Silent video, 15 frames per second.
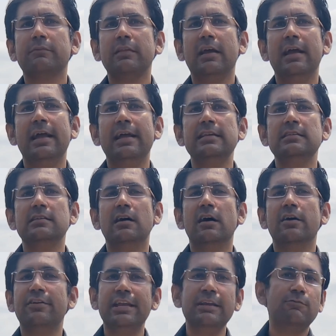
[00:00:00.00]
And
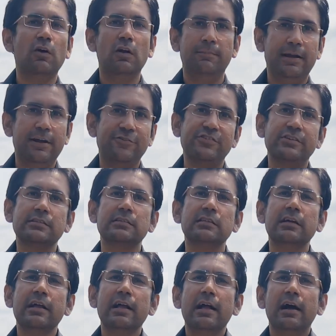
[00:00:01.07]
rainfall patterns.
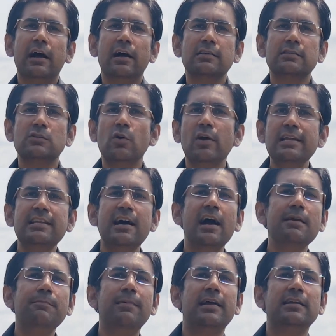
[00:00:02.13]
Soil
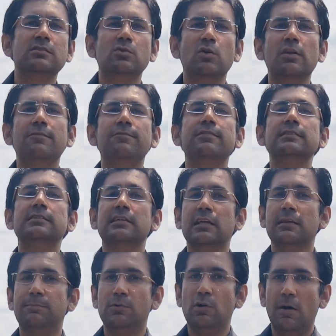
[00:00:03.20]
type and soil
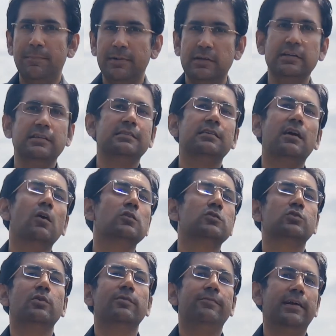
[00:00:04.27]
physical properties
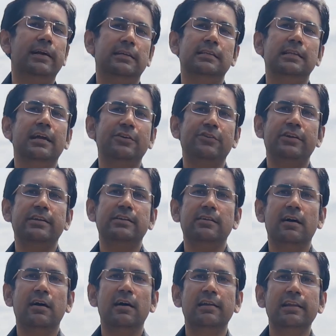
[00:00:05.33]
also affect nitrate
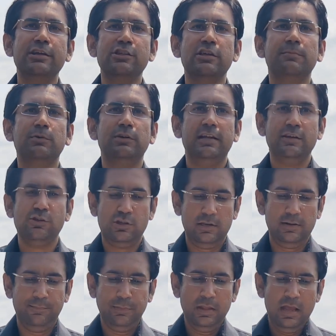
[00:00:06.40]
leaching
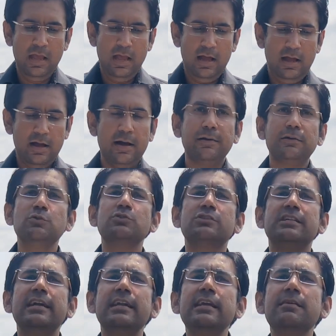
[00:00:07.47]
potential. To
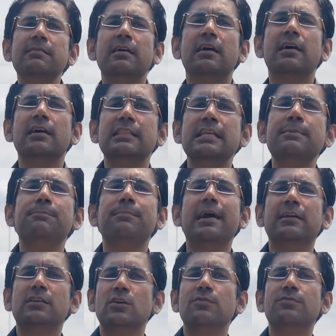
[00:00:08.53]
study the
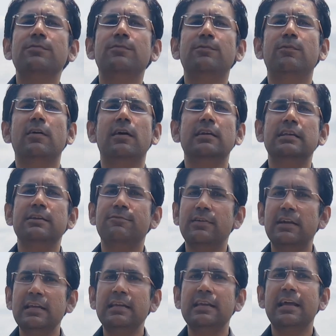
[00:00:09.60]
impact of
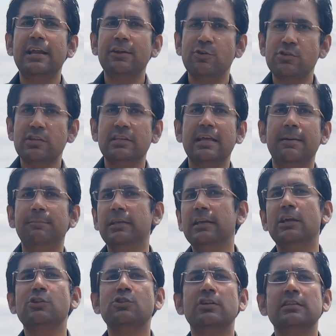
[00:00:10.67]
different nitrogen
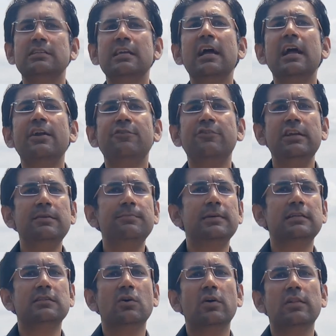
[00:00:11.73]
application
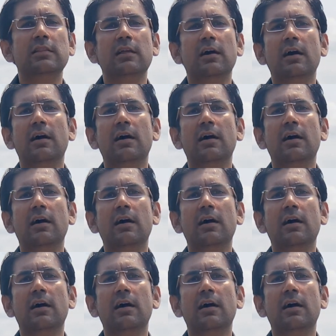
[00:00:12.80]
treatments on